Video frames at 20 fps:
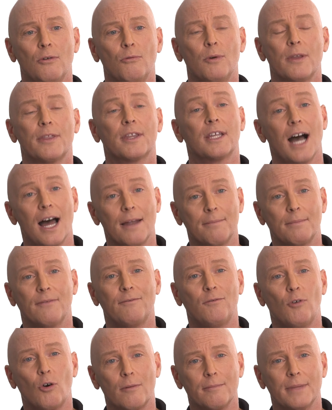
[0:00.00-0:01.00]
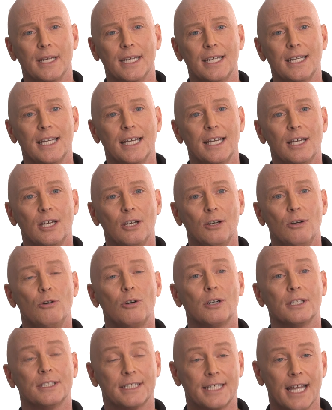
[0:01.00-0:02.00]
"With God before me,
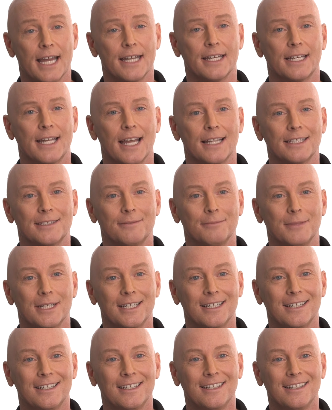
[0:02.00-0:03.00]
who could stand against me?"